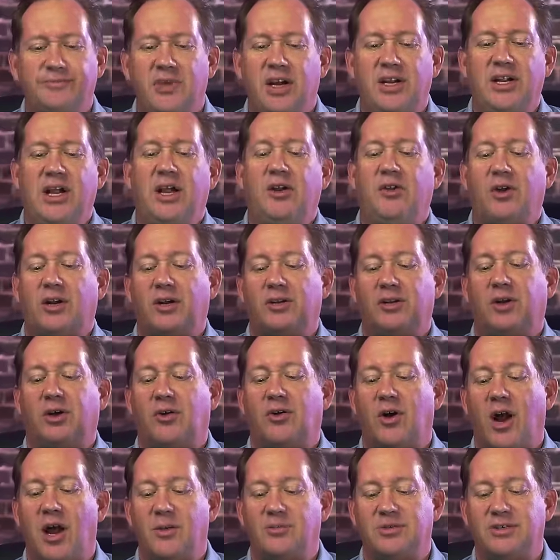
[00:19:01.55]
And you look at the
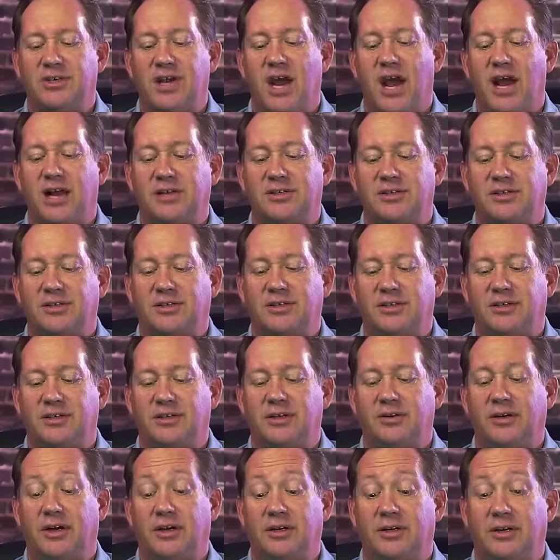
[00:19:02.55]
crime stats and
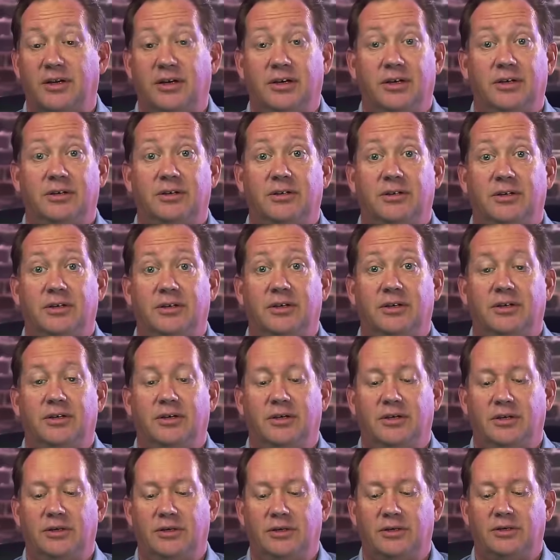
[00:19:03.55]
you're like, oh,
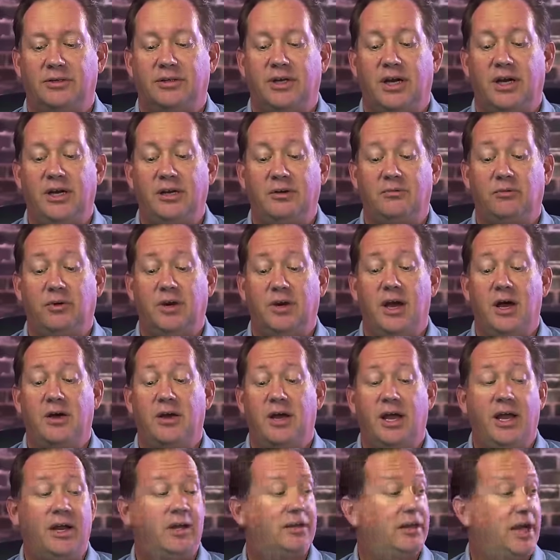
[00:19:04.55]
okay.
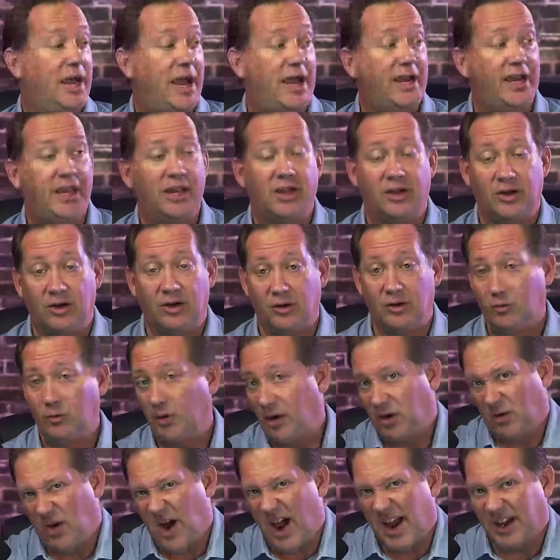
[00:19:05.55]
Well, anywho,
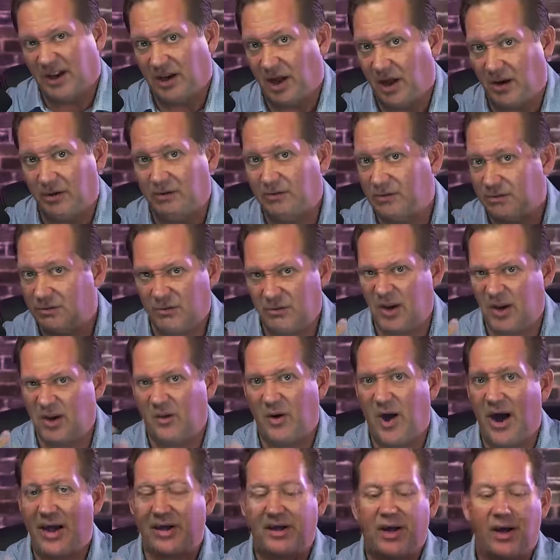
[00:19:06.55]
what do I know?
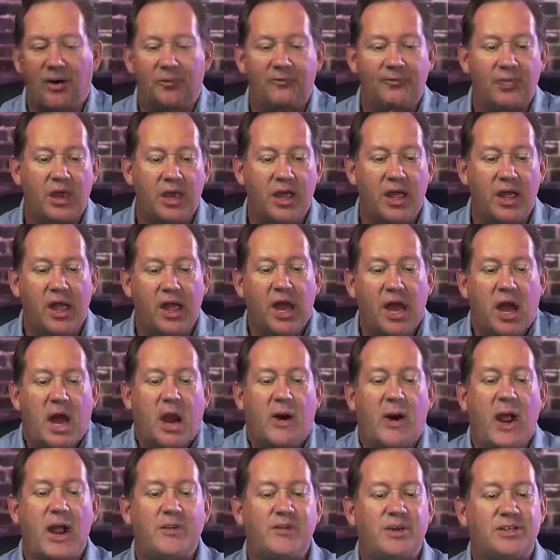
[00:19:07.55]

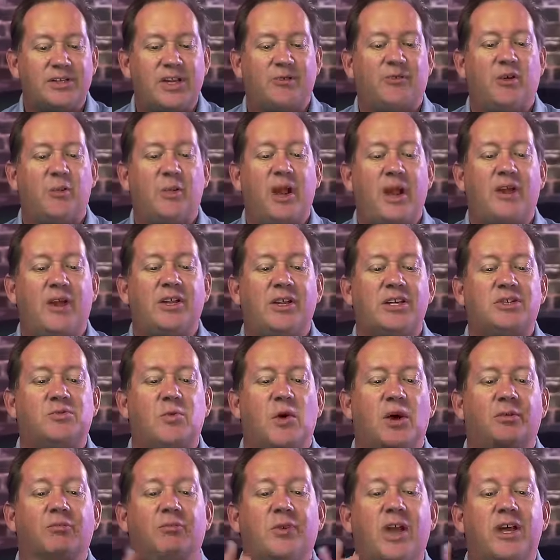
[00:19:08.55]
All right. That's it for me on this
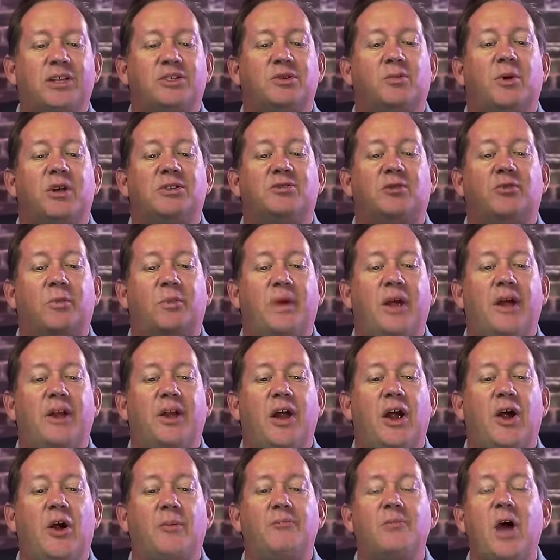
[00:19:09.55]
one. Thanks so much for being
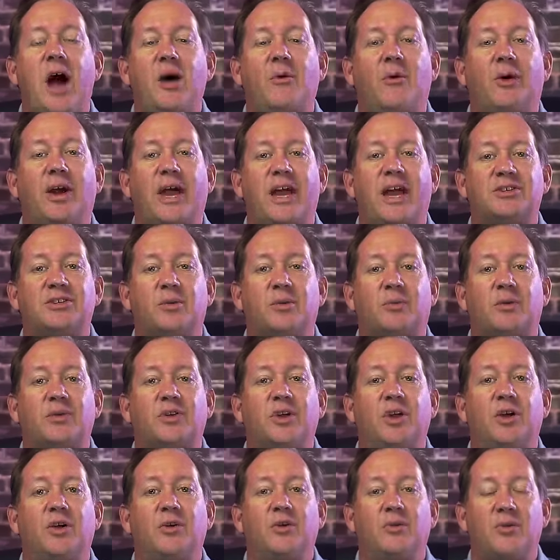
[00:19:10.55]
here. I will catch up
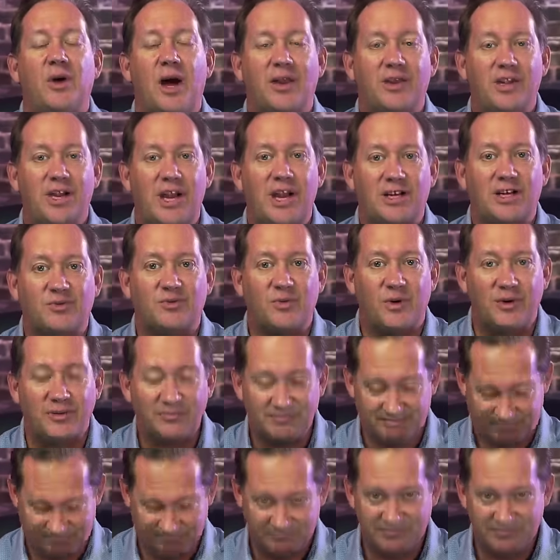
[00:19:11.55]
with you on the next one.